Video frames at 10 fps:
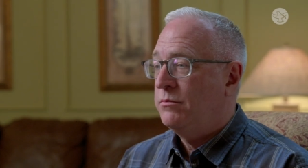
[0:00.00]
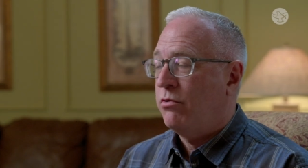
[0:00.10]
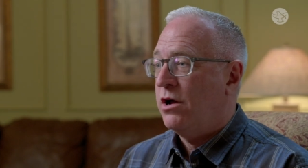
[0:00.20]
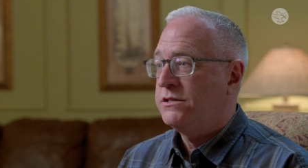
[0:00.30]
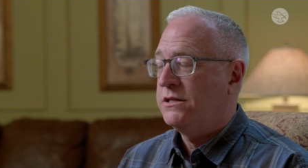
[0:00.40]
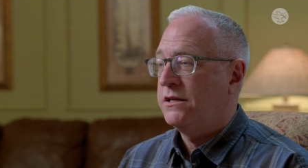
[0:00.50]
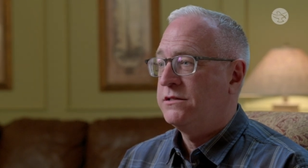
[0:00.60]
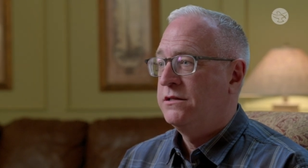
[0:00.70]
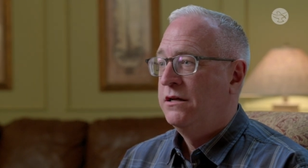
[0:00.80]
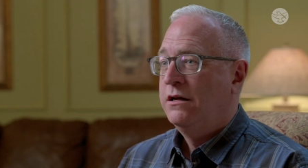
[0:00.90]
the
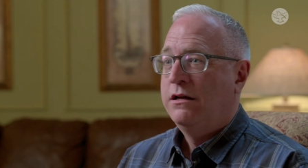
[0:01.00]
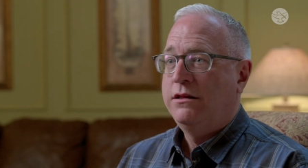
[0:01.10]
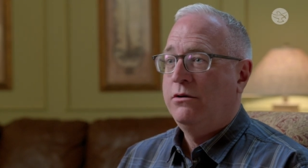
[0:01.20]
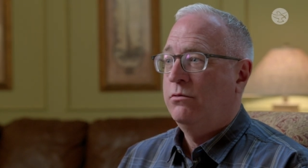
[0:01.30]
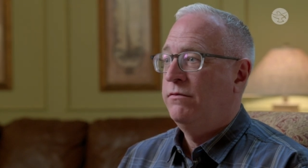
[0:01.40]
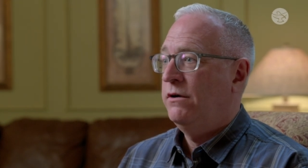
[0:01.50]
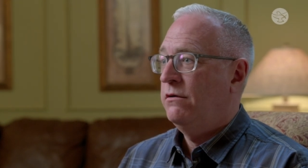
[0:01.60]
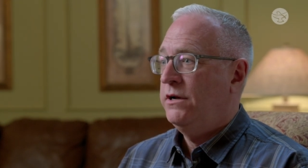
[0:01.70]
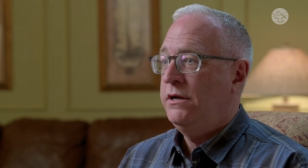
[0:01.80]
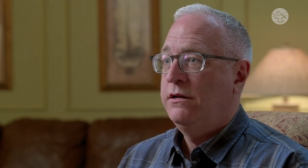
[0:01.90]
process. They were
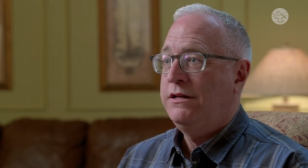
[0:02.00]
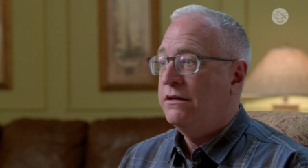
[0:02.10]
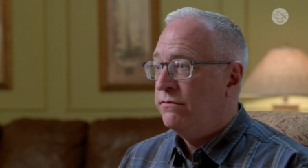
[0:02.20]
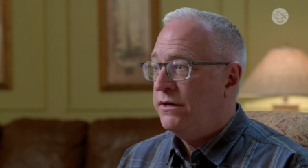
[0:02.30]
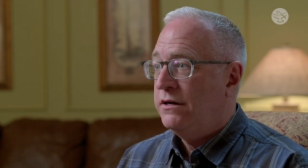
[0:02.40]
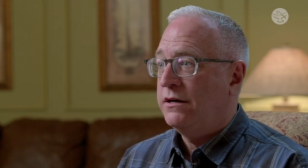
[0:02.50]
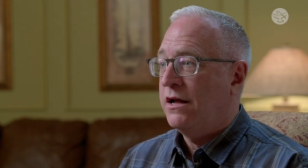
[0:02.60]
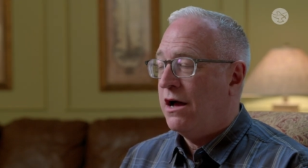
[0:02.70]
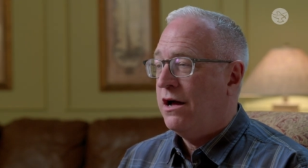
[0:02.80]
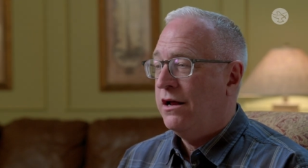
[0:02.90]
very giving and
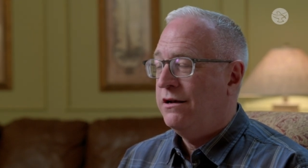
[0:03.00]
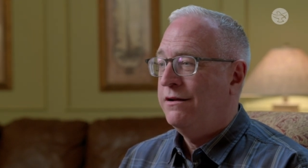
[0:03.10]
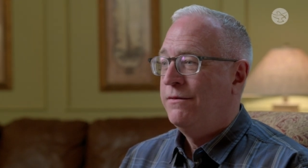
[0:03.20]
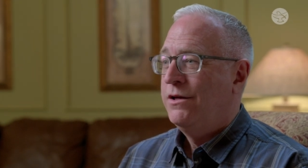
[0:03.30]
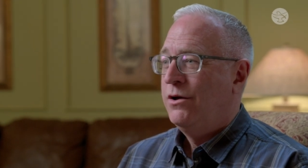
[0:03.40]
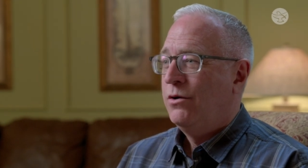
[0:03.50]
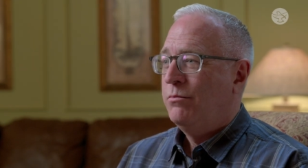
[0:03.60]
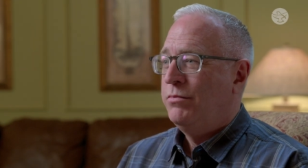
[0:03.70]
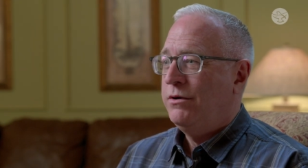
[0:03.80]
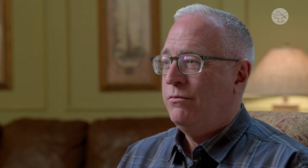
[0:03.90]
kind.
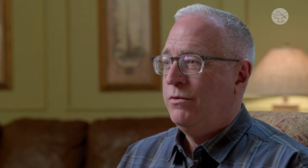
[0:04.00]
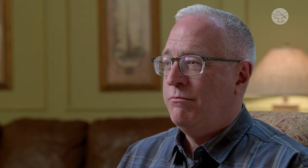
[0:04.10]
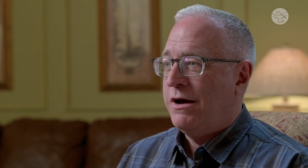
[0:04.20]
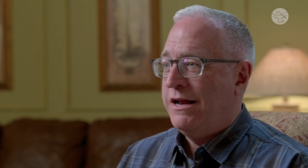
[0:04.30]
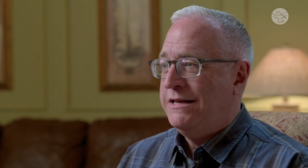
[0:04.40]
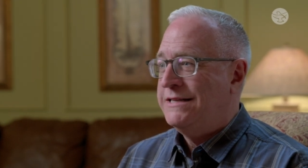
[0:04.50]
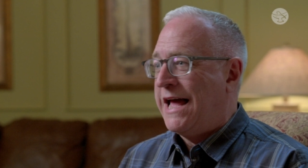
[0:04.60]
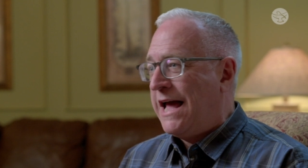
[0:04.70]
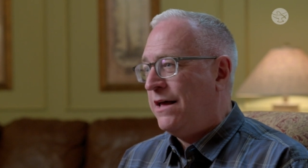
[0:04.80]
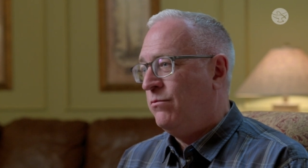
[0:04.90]
But when my
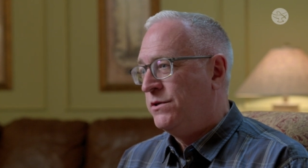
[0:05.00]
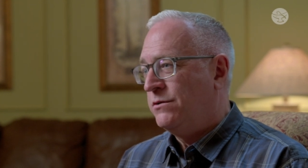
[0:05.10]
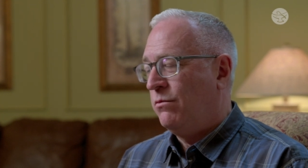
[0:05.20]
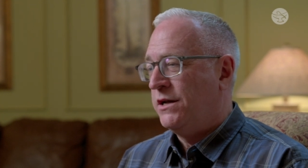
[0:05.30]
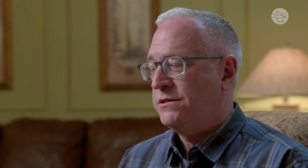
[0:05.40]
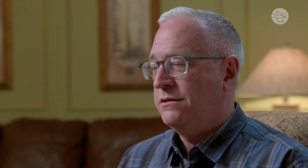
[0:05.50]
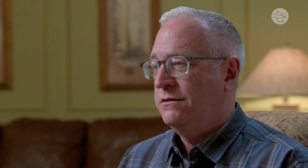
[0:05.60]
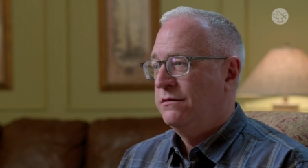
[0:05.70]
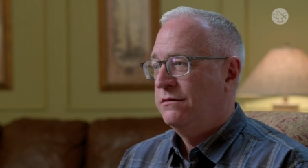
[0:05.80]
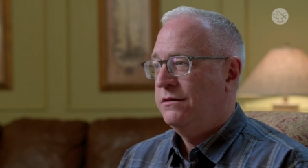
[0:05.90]
dad was
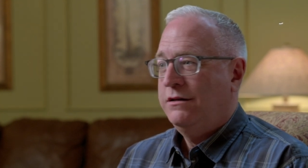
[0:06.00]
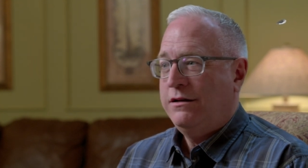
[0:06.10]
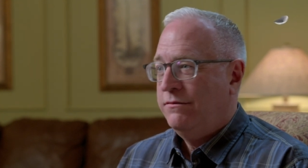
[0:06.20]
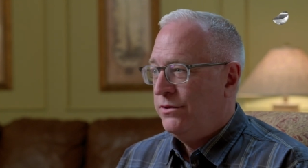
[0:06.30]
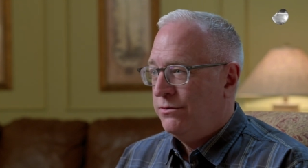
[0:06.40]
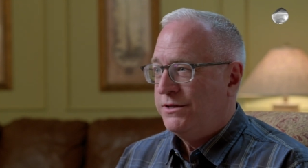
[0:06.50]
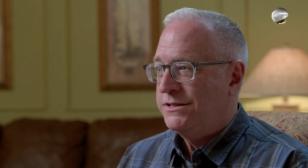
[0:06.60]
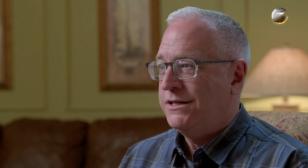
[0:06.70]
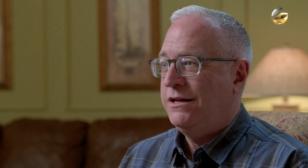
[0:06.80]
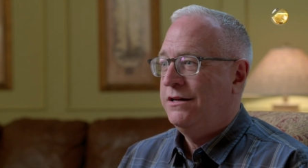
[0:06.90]
arrested, even though he
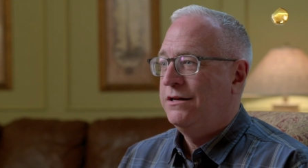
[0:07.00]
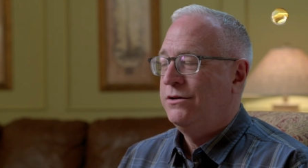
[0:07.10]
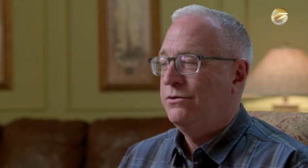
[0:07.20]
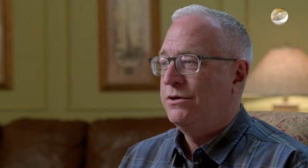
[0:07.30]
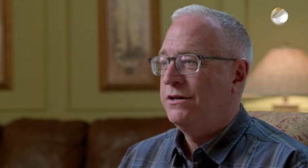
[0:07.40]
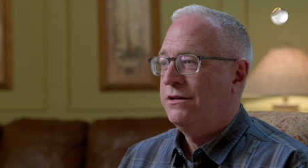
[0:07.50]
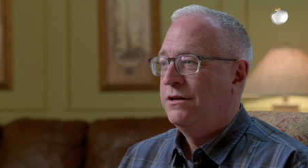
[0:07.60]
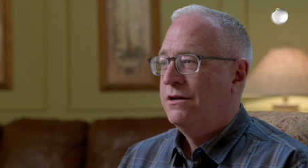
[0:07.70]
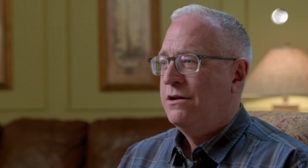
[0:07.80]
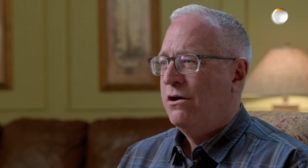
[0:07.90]
said he didn't do it,
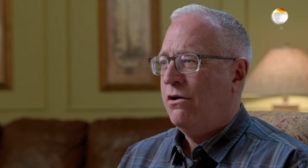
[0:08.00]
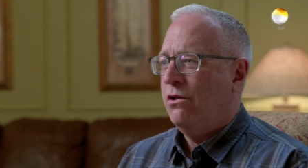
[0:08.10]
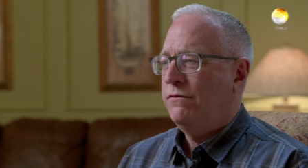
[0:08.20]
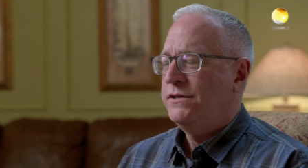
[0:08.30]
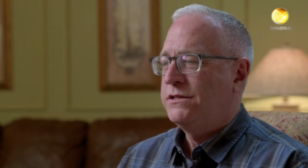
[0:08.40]
all of a